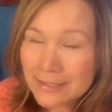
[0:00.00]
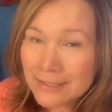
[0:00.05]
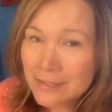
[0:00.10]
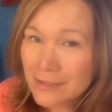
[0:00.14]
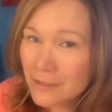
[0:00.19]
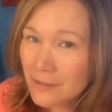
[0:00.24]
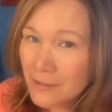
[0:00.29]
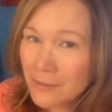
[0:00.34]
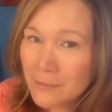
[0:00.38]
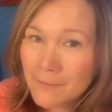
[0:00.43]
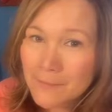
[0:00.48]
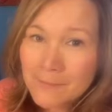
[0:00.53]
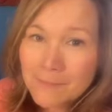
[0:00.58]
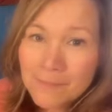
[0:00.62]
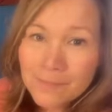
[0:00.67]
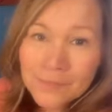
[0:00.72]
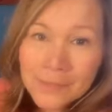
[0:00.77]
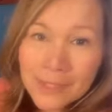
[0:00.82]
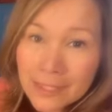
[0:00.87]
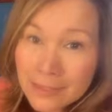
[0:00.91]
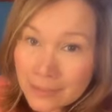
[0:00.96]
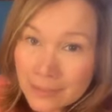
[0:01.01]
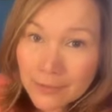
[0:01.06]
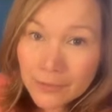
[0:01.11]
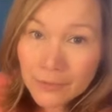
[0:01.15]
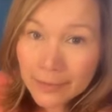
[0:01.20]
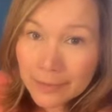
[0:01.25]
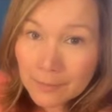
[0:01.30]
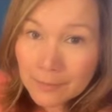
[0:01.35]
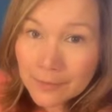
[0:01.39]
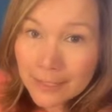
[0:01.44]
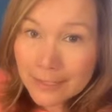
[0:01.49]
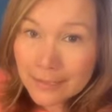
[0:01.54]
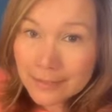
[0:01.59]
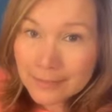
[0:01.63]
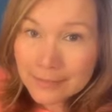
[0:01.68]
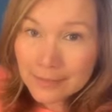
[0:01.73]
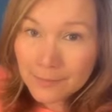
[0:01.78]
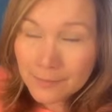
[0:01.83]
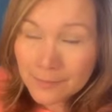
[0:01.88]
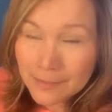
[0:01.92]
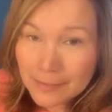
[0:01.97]
So it's a great
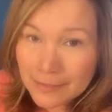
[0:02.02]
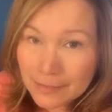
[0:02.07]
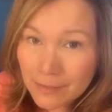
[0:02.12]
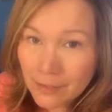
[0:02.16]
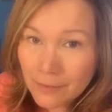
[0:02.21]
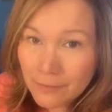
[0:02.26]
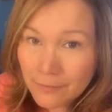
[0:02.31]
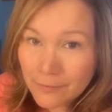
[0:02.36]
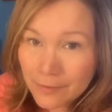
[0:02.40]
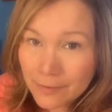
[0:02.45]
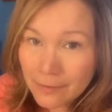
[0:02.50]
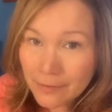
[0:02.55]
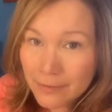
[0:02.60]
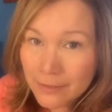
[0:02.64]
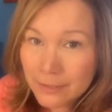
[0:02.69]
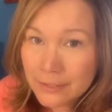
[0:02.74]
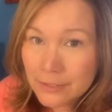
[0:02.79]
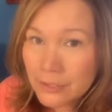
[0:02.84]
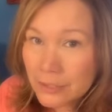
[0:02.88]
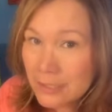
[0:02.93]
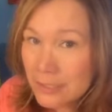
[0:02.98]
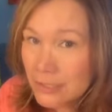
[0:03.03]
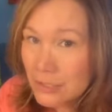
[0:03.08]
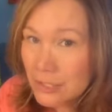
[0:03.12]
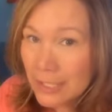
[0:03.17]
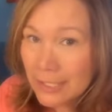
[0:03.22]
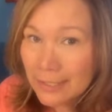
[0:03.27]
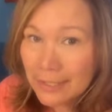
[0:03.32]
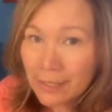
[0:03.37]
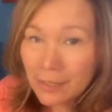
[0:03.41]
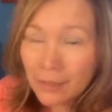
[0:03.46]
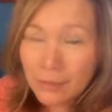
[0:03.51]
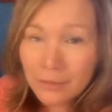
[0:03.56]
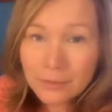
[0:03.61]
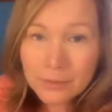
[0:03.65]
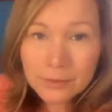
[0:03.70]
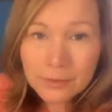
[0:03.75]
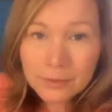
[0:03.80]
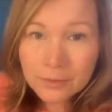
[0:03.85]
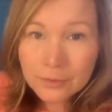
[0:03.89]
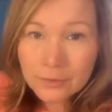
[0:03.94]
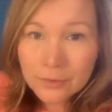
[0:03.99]
place to be over there. You can just check
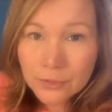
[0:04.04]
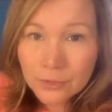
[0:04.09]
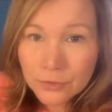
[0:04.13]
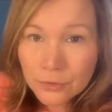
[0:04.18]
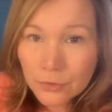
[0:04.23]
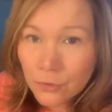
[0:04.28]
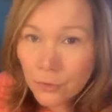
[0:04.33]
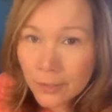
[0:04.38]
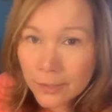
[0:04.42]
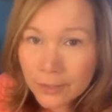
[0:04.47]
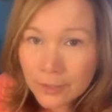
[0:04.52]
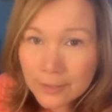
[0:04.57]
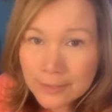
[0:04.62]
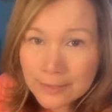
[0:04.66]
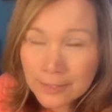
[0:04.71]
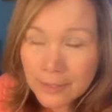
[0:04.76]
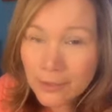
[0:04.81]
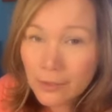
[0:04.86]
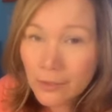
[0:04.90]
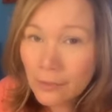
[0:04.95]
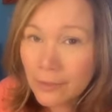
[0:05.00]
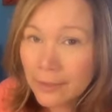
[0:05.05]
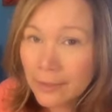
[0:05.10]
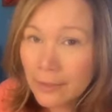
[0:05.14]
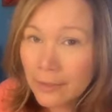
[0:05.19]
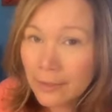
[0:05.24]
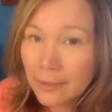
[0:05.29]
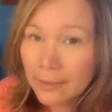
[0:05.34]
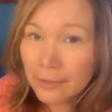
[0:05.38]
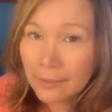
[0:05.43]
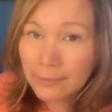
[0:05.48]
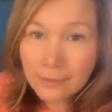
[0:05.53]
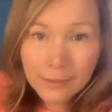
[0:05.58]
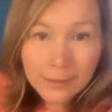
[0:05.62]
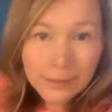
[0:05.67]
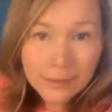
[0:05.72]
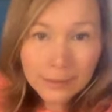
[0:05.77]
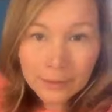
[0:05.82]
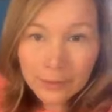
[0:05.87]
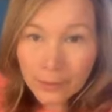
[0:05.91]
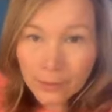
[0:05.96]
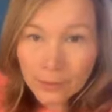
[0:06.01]
out tutorials that are going on,
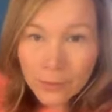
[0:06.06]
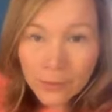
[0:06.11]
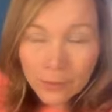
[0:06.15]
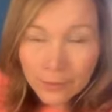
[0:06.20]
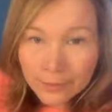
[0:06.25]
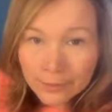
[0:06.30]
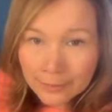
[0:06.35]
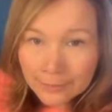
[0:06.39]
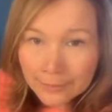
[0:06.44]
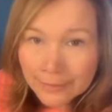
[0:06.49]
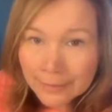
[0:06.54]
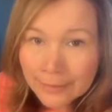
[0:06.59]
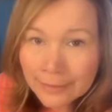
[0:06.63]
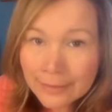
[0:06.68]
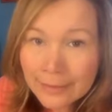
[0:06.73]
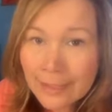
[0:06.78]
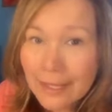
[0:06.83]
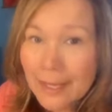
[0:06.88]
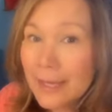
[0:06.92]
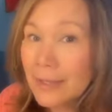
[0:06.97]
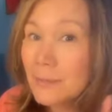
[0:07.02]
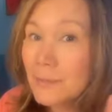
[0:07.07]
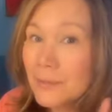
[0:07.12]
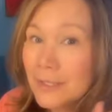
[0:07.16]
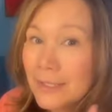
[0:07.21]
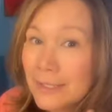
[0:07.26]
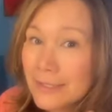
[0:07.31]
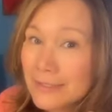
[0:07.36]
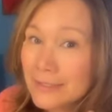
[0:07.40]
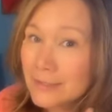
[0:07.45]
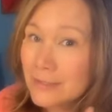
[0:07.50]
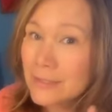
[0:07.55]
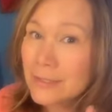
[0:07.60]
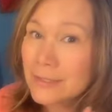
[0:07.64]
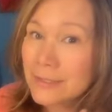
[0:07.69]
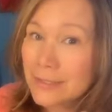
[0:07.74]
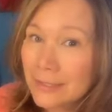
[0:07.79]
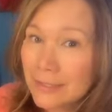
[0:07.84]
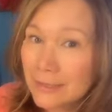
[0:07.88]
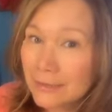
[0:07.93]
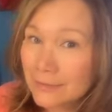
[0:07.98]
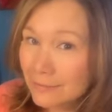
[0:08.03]
you know, currently, and plus
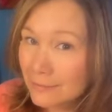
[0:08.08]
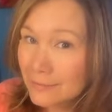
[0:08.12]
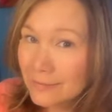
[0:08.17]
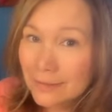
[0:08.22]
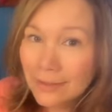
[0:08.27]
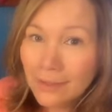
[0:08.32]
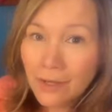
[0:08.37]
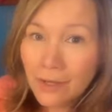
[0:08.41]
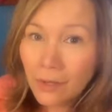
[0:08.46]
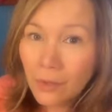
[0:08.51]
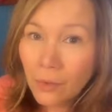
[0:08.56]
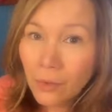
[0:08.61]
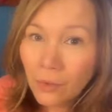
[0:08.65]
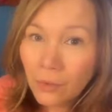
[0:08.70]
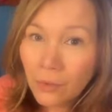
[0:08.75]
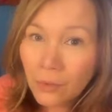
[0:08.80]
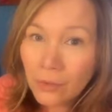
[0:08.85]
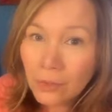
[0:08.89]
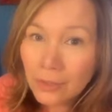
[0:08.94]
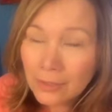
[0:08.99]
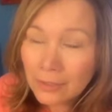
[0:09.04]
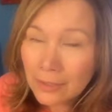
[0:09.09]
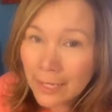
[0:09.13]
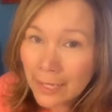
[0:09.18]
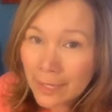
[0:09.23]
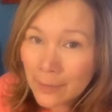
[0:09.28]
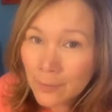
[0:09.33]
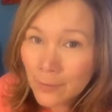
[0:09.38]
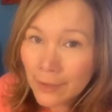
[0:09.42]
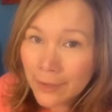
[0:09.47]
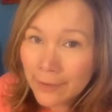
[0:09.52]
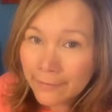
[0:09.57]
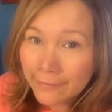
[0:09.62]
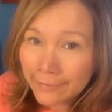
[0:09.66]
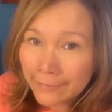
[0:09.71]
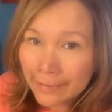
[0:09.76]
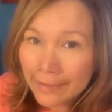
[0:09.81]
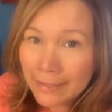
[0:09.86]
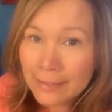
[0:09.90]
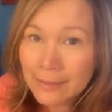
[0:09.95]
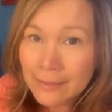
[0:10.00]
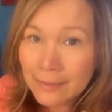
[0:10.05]
there's a whole
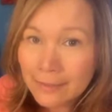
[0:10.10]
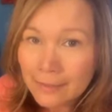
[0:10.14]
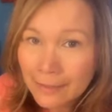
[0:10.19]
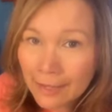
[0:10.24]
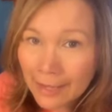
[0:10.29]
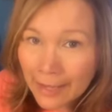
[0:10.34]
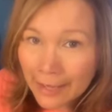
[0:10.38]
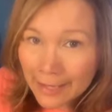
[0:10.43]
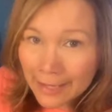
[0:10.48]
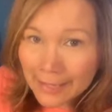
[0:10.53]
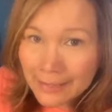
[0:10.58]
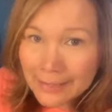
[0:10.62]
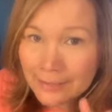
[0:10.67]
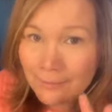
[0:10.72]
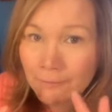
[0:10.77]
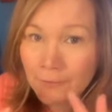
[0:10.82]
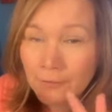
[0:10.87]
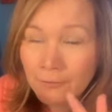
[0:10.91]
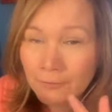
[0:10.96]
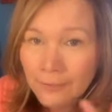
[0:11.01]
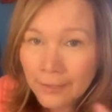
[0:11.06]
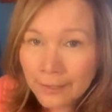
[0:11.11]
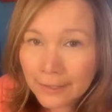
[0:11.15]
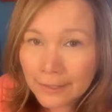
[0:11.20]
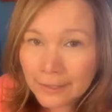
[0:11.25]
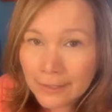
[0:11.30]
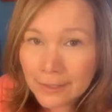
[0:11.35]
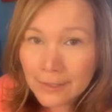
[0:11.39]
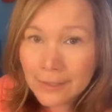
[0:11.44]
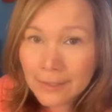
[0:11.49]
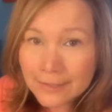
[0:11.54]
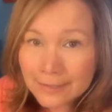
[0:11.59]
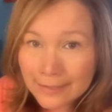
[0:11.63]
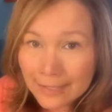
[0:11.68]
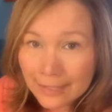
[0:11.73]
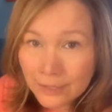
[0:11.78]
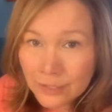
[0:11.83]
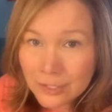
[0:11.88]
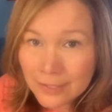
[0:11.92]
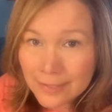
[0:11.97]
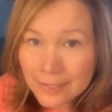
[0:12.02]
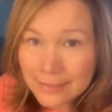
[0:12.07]
library in the guides. If you find the
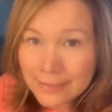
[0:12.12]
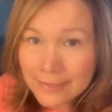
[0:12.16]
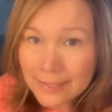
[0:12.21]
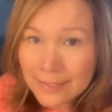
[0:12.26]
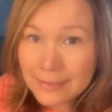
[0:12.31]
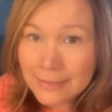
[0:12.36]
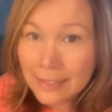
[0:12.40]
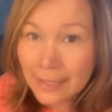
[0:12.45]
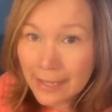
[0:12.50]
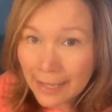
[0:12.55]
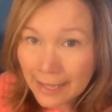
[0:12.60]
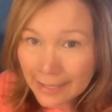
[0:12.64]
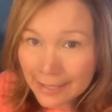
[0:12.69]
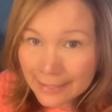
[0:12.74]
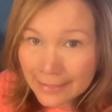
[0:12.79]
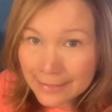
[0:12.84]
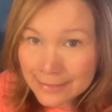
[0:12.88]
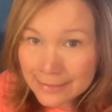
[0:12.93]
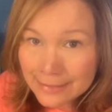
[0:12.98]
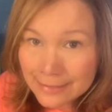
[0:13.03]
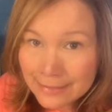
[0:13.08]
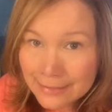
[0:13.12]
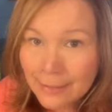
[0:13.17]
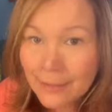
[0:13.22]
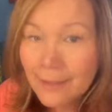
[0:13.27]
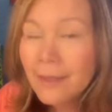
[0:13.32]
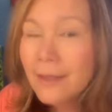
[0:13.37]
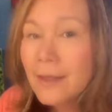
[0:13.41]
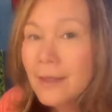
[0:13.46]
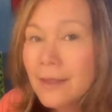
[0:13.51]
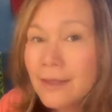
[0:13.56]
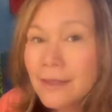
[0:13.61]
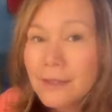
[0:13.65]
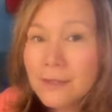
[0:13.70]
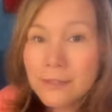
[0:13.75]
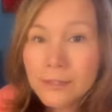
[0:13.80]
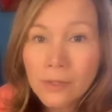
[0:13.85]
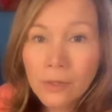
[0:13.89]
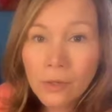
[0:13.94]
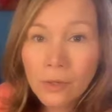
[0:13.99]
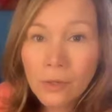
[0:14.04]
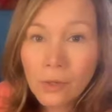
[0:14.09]
section that says guides,
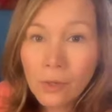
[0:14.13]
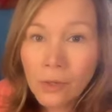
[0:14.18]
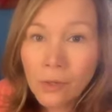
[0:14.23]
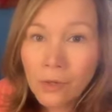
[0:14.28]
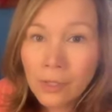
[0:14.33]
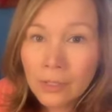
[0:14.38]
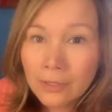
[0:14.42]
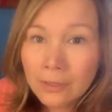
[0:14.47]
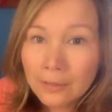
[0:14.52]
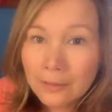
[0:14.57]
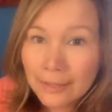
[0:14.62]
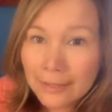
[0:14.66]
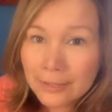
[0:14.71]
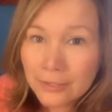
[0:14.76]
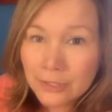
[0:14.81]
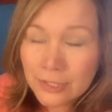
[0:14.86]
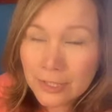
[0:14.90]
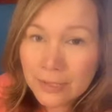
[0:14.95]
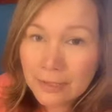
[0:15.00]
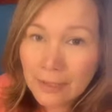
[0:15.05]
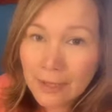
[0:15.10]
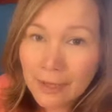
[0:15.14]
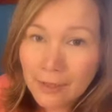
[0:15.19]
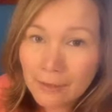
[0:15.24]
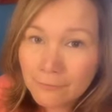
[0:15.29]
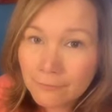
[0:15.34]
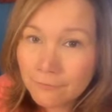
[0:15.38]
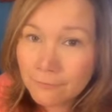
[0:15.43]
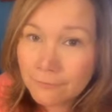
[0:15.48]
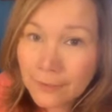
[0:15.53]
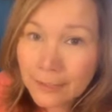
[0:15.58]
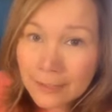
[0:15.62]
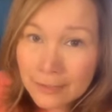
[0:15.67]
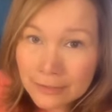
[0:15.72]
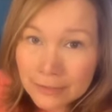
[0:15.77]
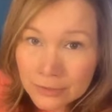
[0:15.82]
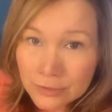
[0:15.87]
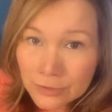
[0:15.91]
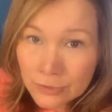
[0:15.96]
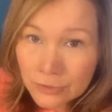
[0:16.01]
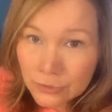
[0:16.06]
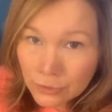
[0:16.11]
there's a whole collection of
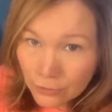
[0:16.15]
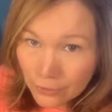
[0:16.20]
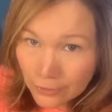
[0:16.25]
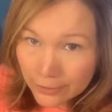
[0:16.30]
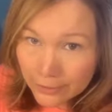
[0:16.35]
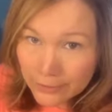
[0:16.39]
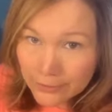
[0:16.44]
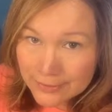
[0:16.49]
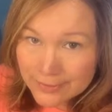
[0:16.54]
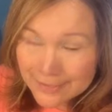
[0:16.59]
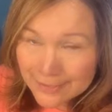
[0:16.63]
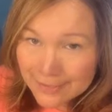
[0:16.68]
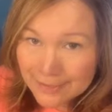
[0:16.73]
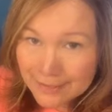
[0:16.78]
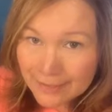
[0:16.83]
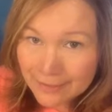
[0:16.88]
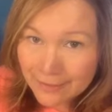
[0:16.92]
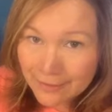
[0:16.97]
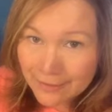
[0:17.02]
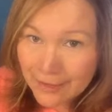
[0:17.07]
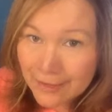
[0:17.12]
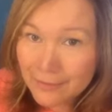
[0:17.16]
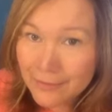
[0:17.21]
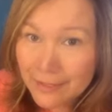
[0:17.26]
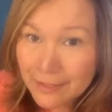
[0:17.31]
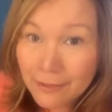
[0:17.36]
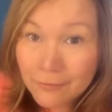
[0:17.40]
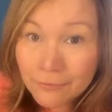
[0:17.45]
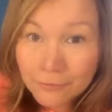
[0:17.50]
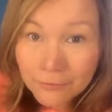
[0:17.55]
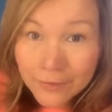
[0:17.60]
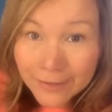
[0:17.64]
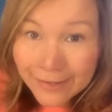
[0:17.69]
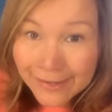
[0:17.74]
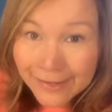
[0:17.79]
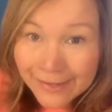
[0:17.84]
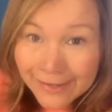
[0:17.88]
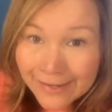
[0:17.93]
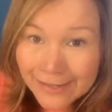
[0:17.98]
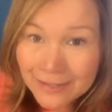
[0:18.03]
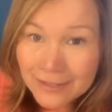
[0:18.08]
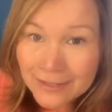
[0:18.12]
fun tutorials in there, and they are
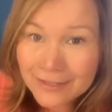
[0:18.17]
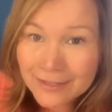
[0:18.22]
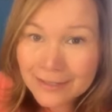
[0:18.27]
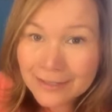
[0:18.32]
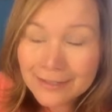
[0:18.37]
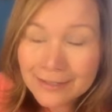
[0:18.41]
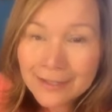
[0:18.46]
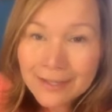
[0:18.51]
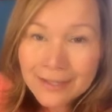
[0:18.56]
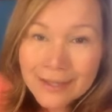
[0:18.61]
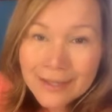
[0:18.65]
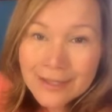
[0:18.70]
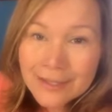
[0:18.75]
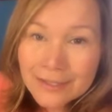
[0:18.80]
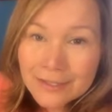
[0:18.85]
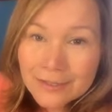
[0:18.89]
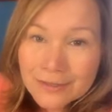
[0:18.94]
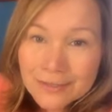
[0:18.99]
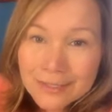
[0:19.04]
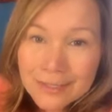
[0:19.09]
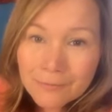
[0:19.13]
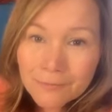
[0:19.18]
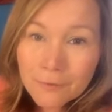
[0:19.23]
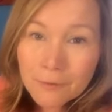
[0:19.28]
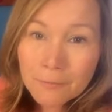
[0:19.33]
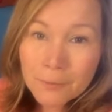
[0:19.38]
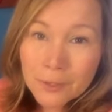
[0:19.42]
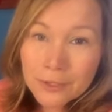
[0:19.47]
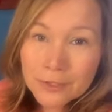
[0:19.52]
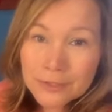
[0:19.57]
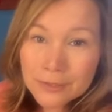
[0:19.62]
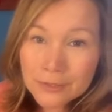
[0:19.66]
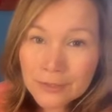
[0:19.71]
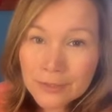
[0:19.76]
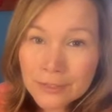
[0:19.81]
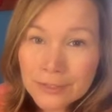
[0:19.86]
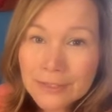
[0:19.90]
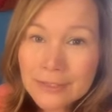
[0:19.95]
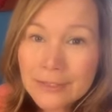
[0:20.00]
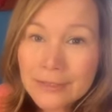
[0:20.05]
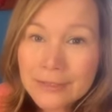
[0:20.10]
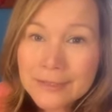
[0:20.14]
free, and you can use them for personal
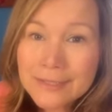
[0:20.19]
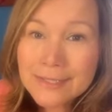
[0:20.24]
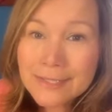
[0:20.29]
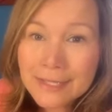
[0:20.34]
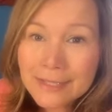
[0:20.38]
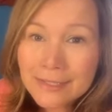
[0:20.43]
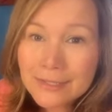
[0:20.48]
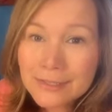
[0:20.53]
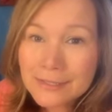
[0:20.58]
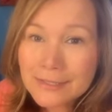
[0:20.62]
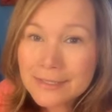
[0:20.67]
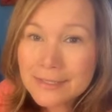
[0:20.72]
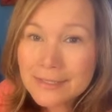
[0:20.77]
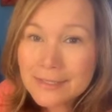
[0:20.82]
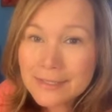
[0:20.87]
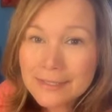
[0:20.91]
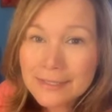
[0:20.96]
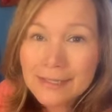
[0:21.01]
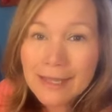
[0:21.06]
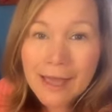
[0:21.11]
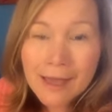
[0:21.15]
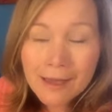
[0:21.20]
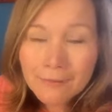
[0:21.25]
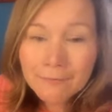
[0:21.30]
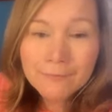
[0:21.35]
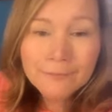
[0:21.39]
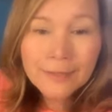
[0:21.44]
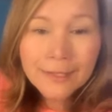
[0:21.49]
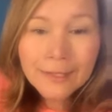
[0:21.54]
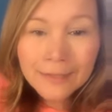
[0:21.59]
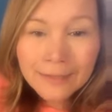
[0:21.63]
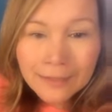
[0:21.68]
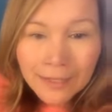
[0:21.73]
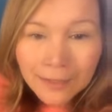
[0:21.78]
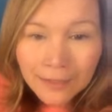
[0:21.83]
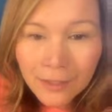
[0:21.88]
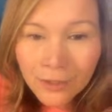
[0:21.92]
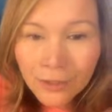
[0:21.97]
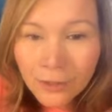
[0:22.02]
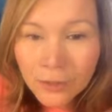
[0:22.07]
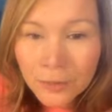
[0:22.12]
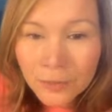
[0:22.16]
use and just have fun
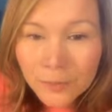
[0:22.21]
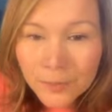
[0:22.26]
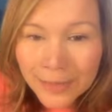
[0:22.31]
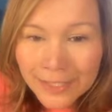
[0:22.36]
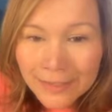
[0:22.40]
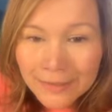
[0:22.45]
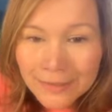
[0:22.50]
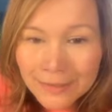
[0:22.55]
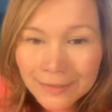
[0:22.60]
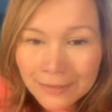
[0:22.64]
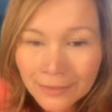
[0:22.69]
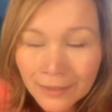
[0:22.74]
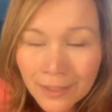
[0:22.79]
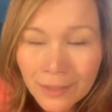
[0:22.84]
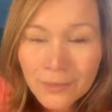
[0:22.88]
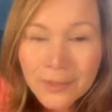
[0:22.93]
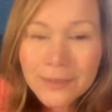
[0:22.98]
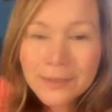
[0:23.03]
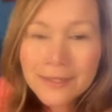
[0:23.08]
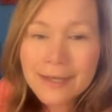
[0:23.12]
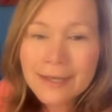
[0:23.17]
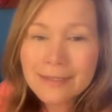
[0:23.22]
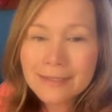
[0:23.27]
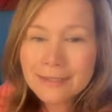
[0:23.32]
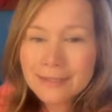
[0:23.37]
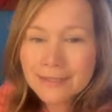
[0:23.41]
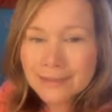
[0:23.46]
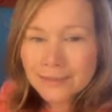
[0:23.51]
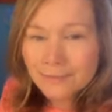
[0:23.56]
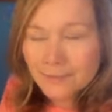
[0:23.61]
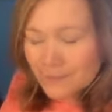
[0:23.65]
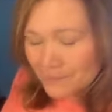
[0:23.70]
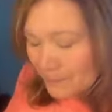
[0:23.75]
at home painting along with us.